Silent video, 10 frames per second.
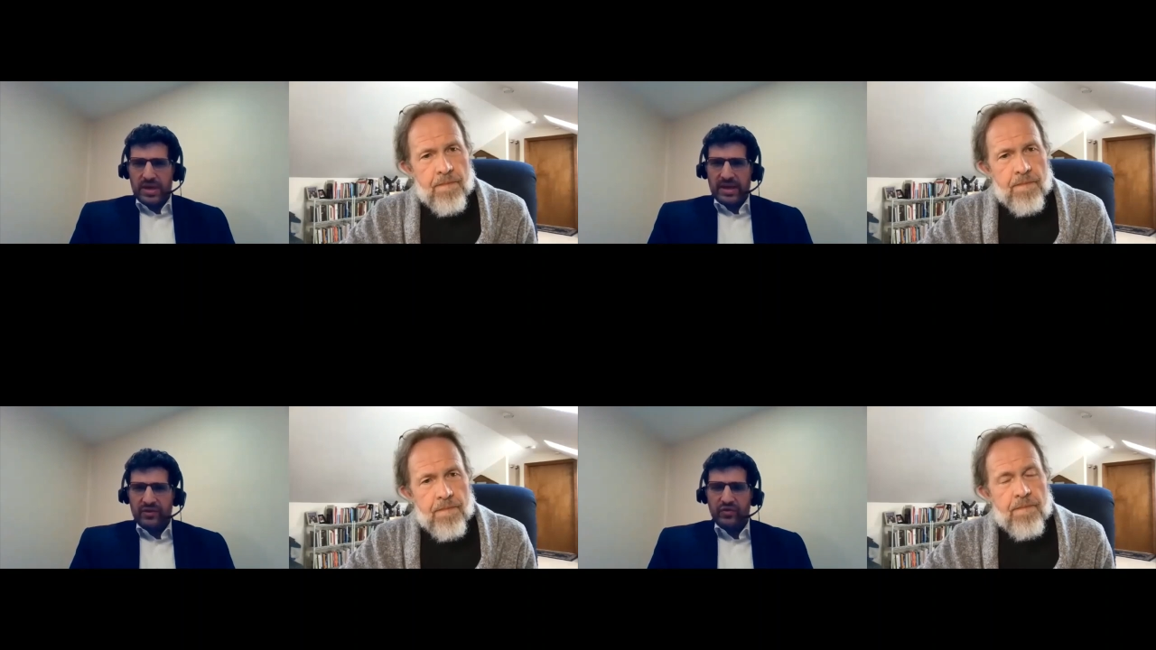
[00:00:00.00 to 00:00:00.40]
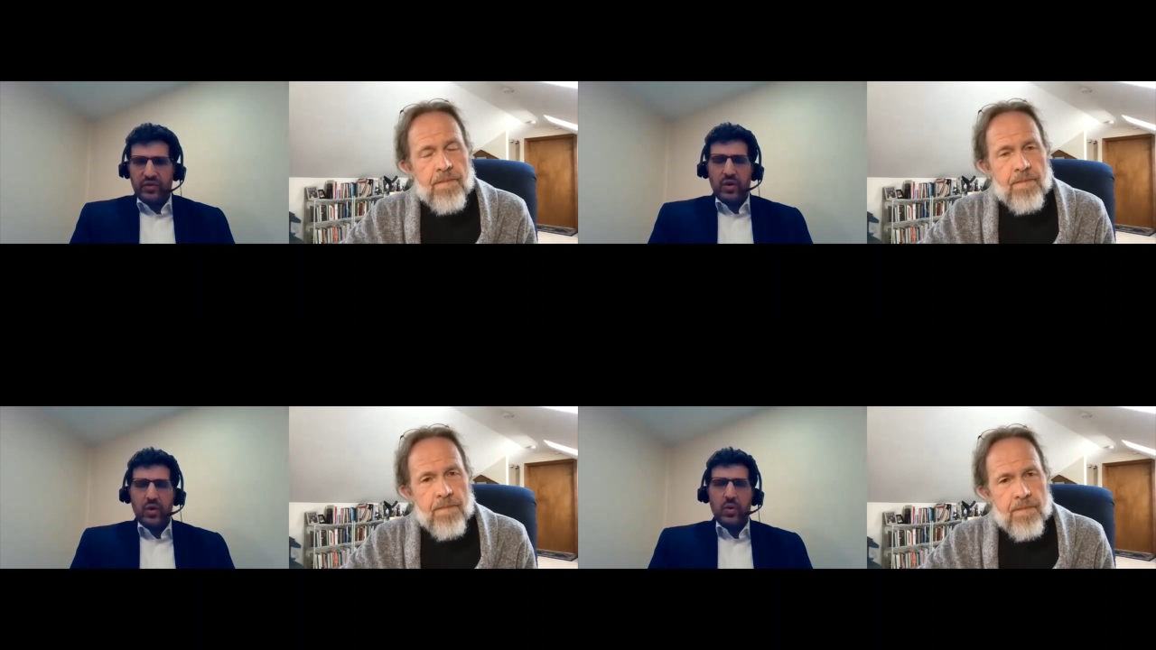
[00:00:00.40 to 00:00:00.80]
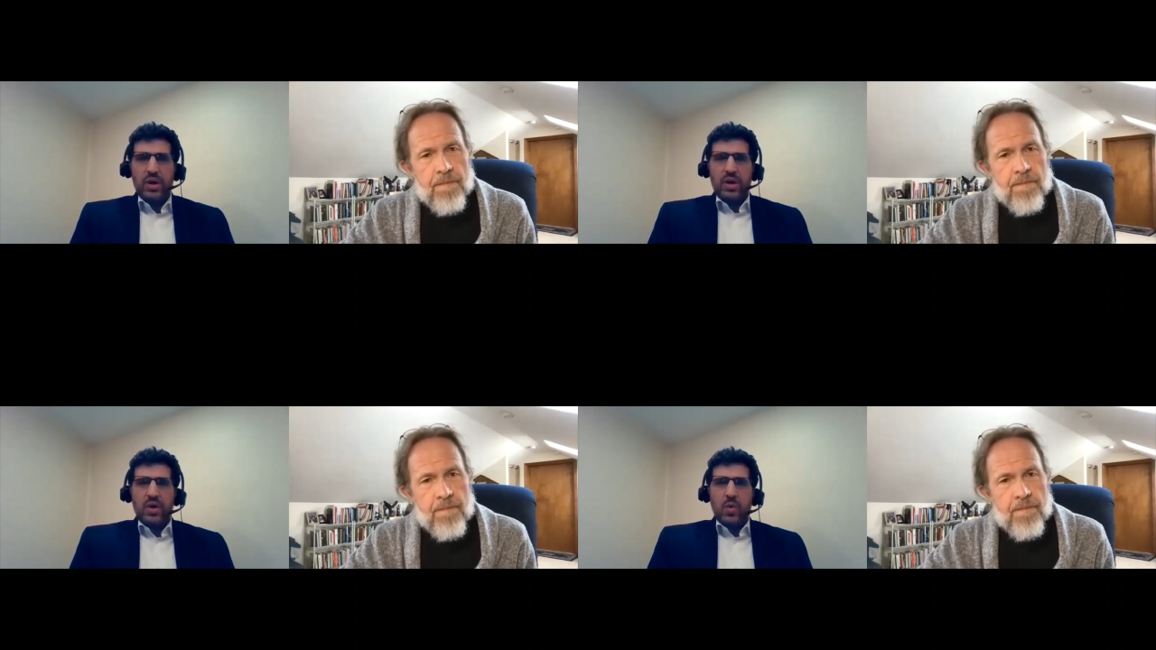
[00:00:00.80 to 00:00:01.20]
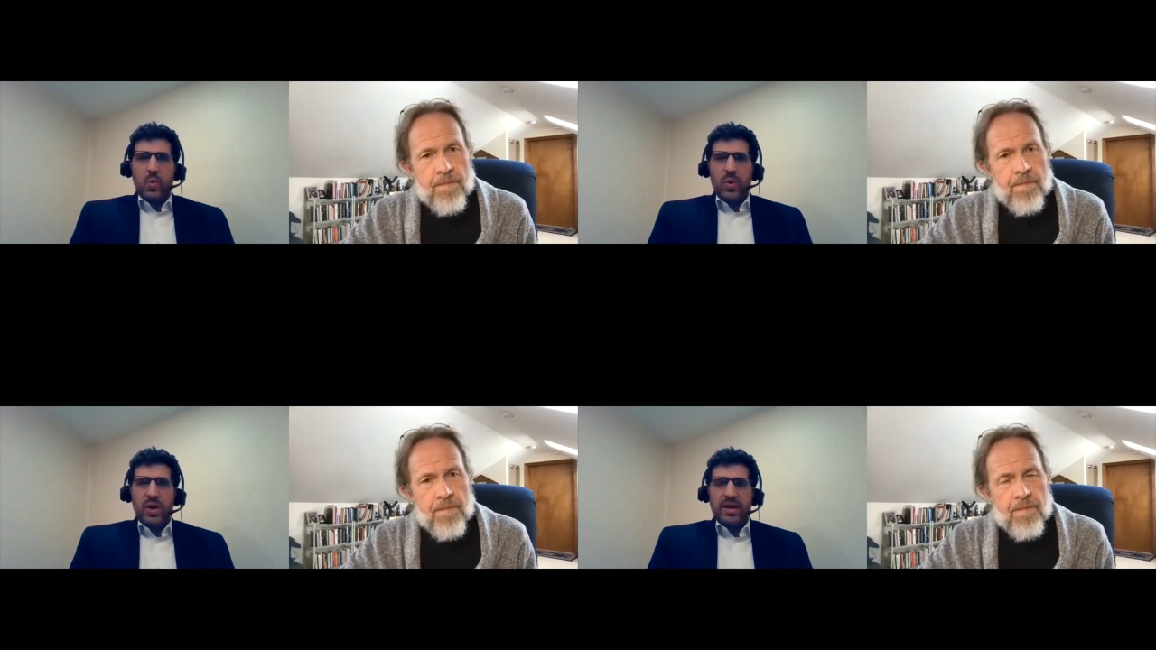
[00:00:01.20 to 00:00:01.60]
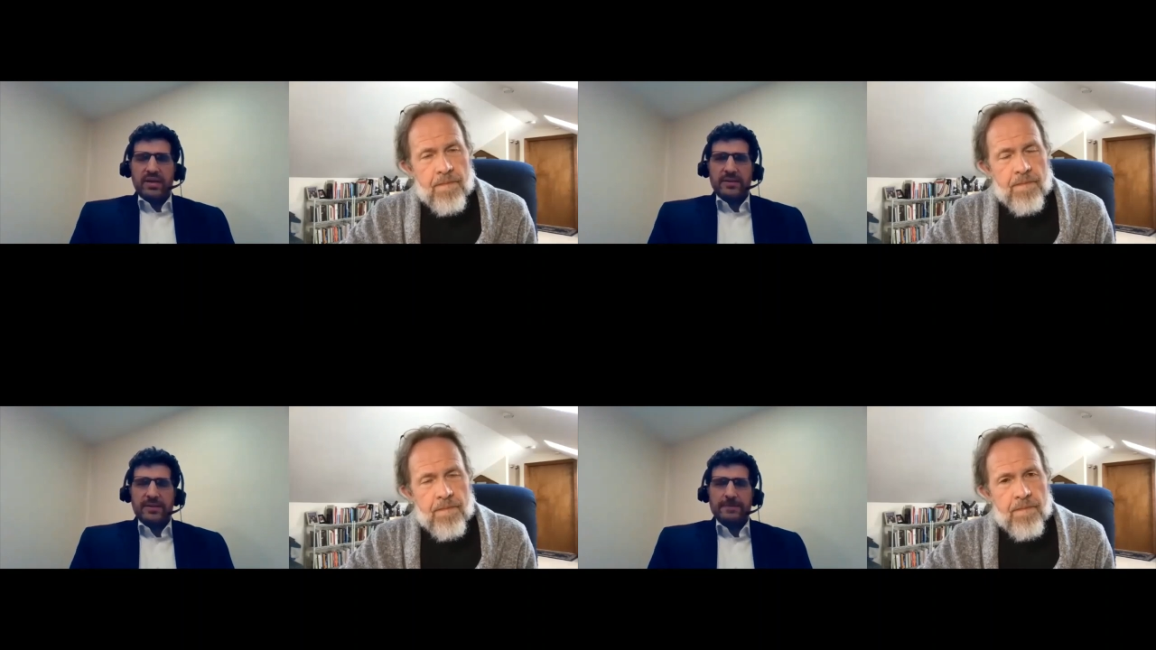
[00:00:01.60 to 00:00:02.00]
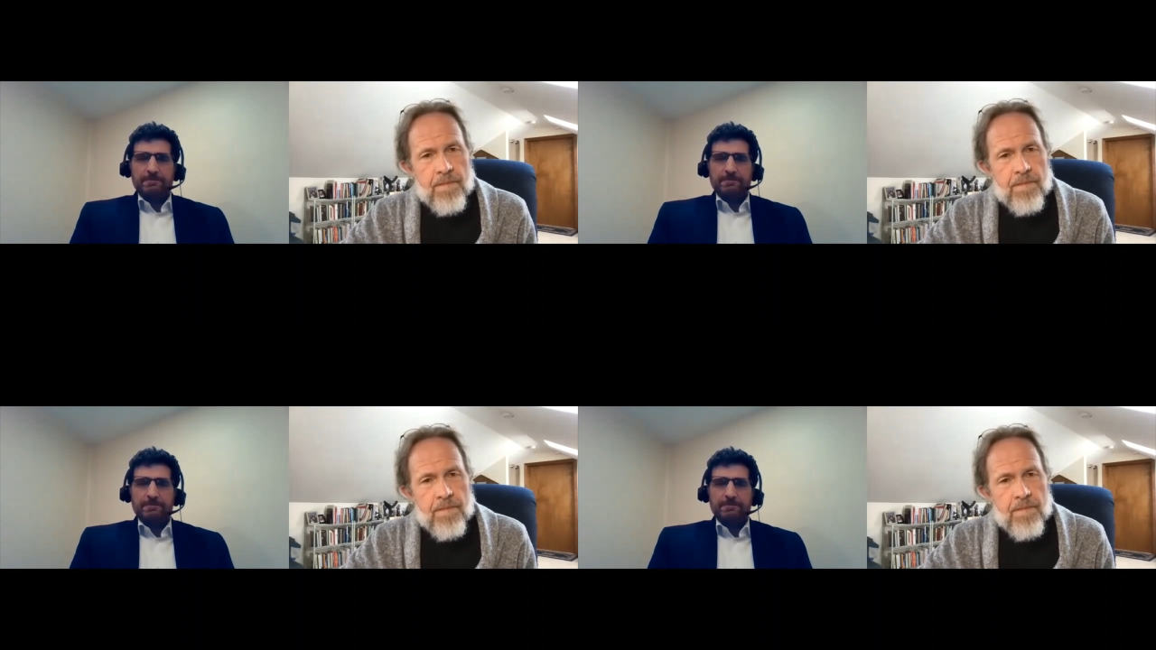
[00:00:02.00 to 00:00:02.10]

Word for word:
Speaker 1: And so when